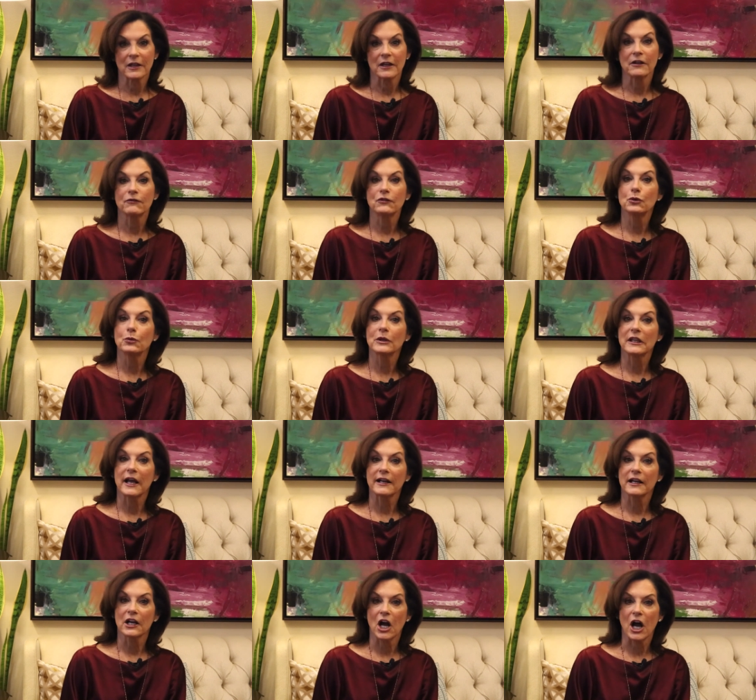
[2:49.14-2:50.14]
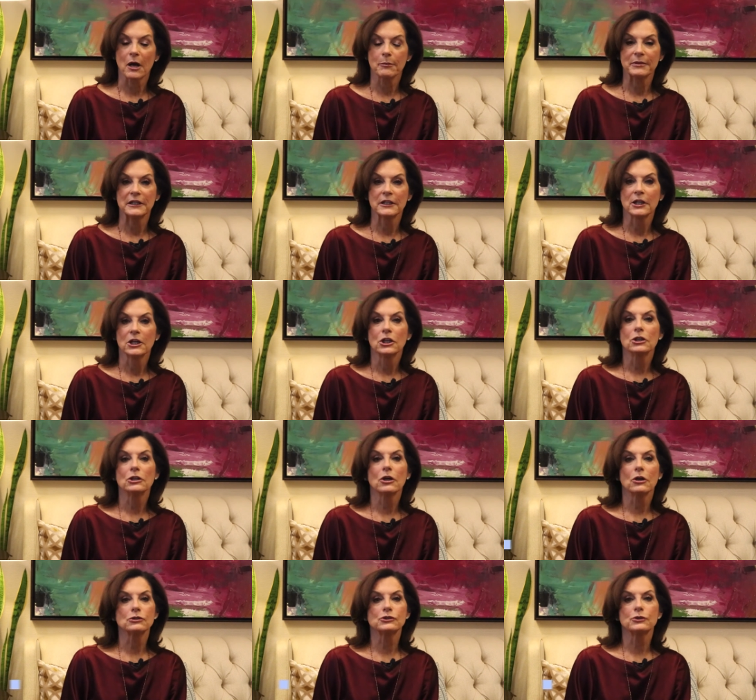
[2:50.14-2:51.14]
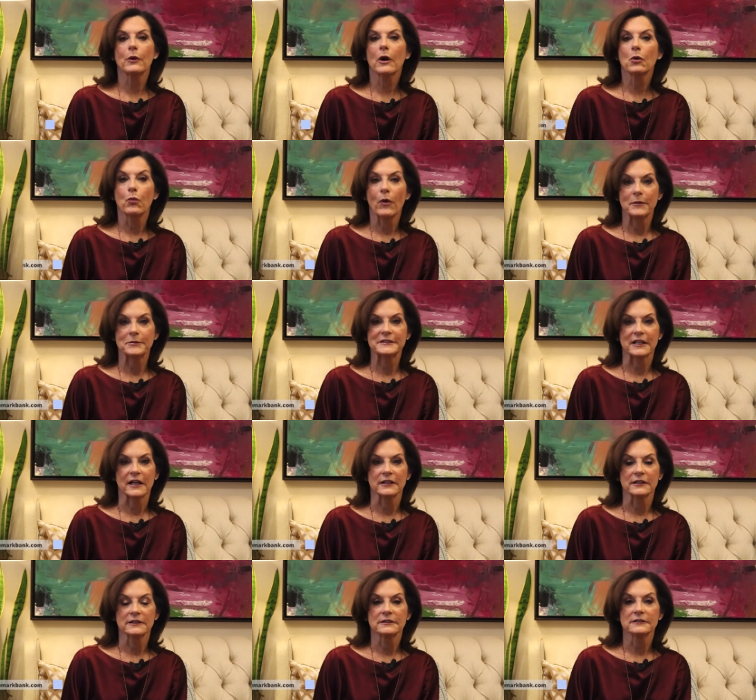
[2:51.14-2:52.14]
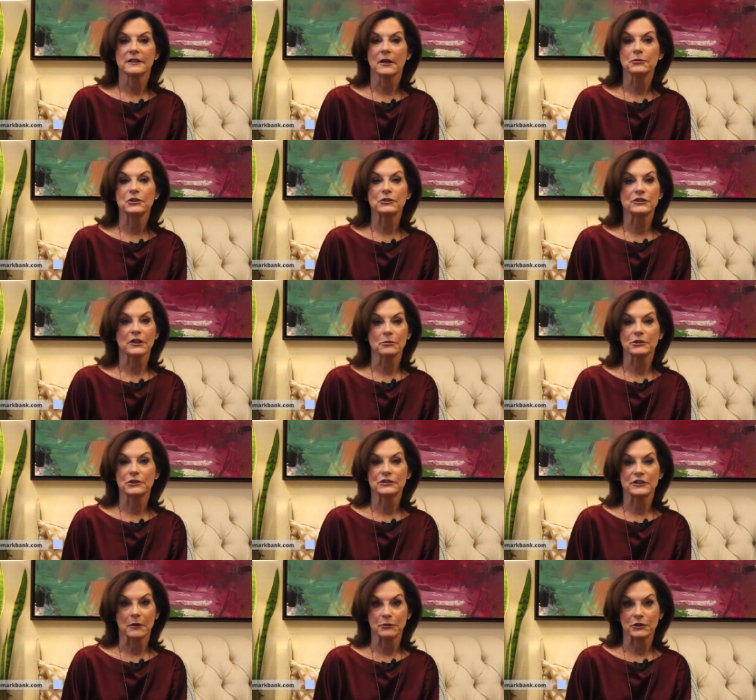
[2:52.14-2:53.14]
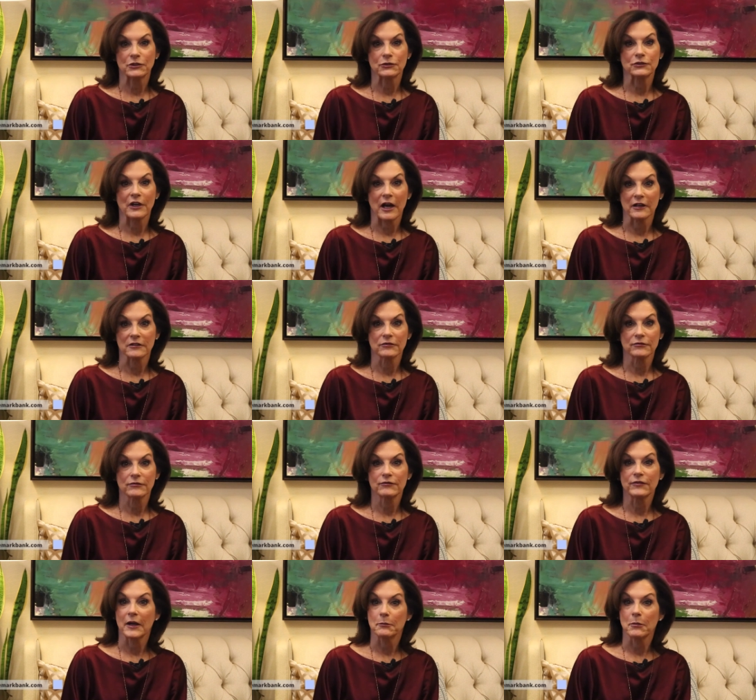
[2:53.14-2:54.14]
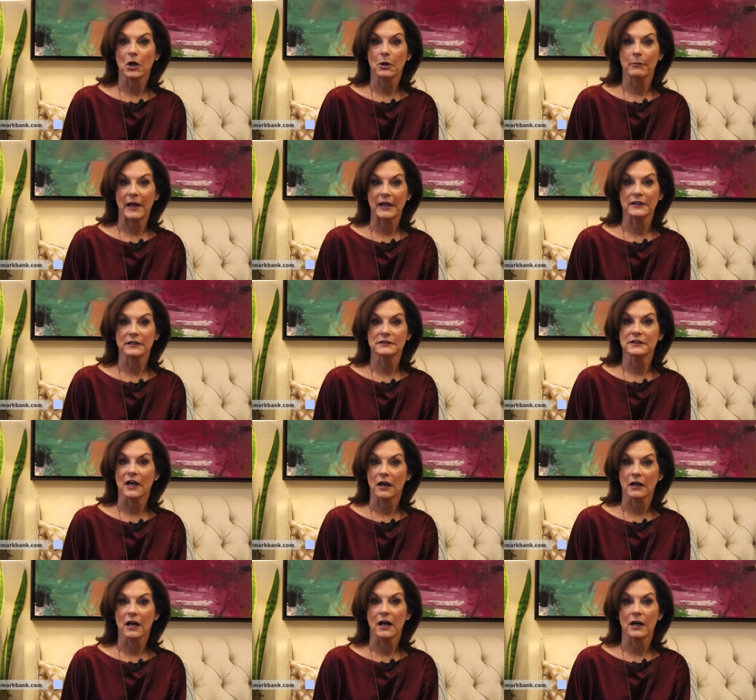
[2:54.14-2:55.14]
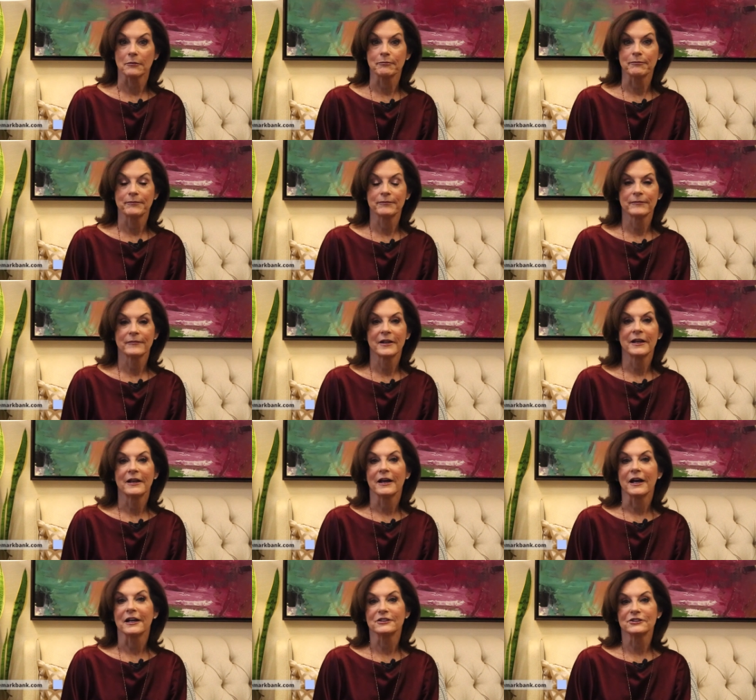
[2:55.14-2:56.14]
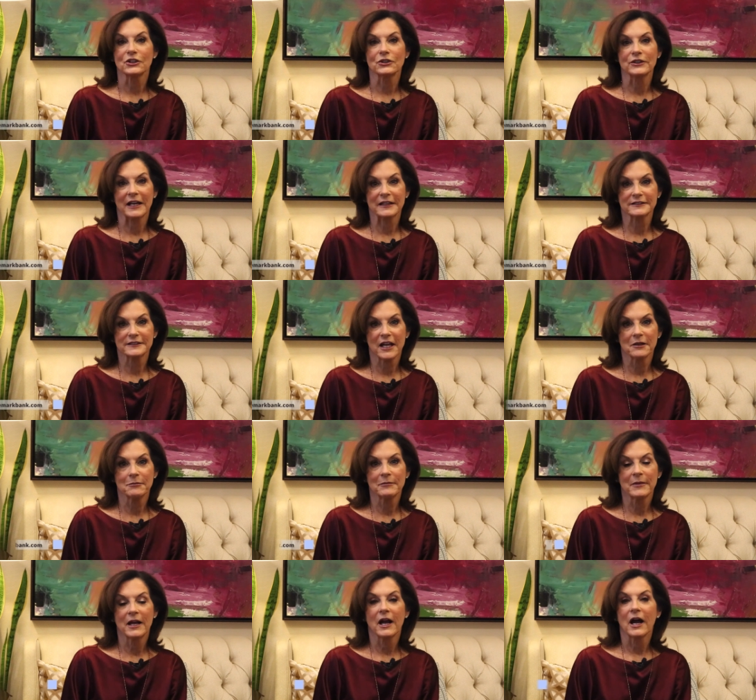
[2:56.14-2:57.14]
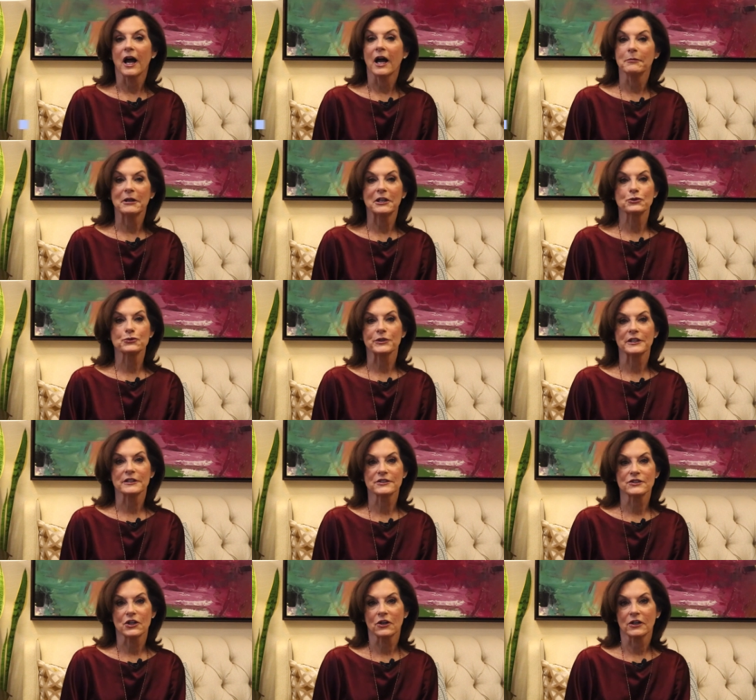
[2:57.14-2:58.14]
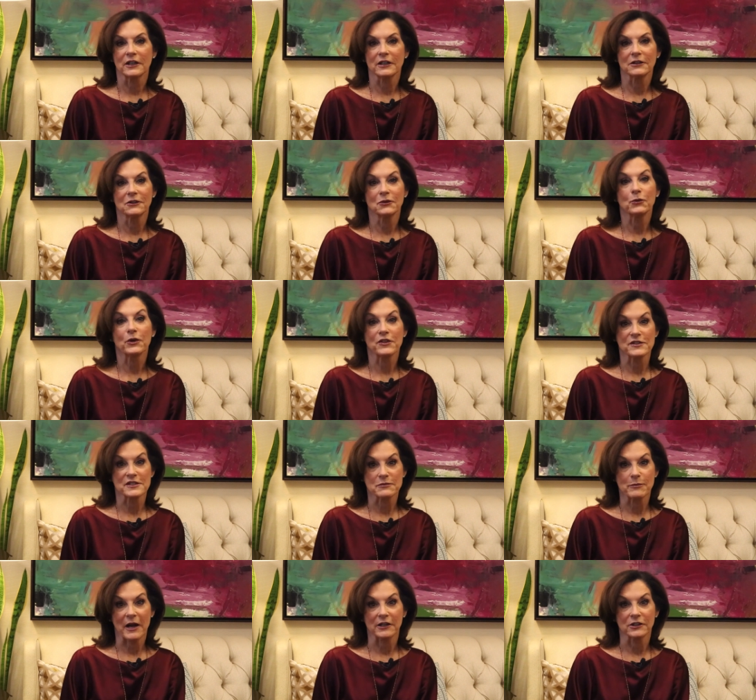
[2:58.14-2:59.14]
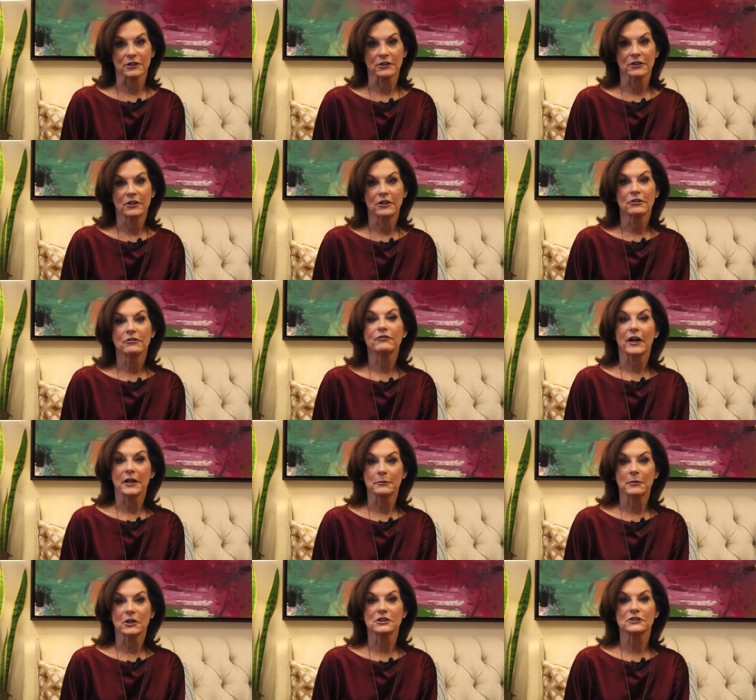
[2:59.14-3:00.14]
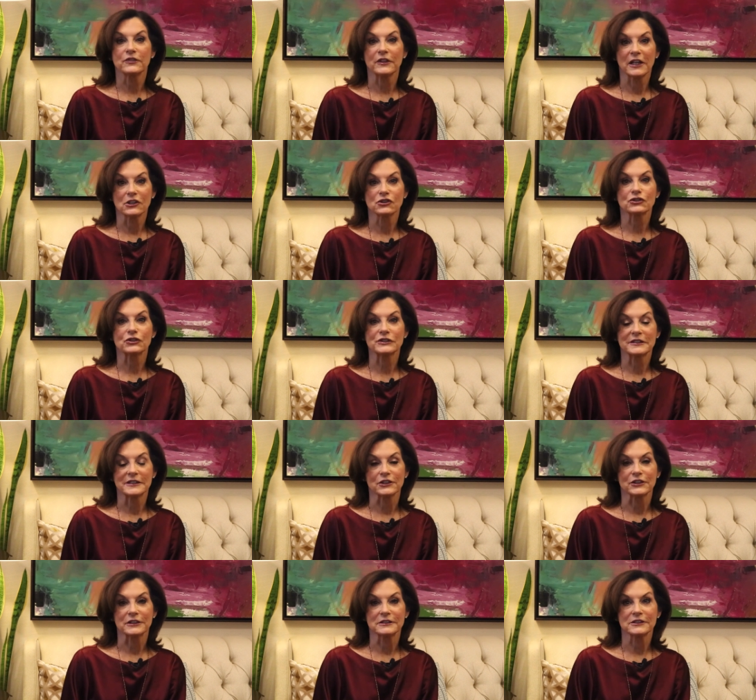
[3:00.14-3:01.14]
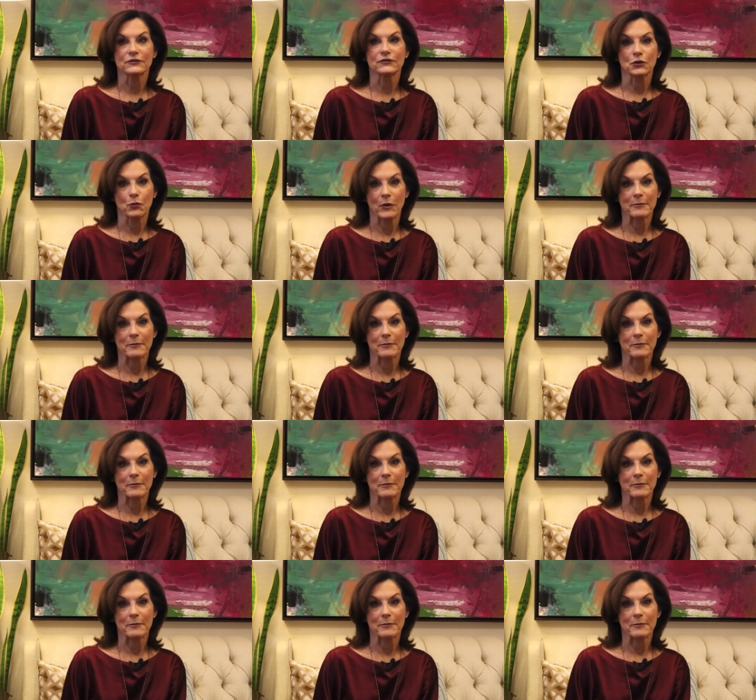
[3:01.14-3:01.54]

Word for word: If you would like a copy, go to our website, www.finemarkbank.com. Until next time, I'm Adria Starkey with Aspire, FineMark's financial series for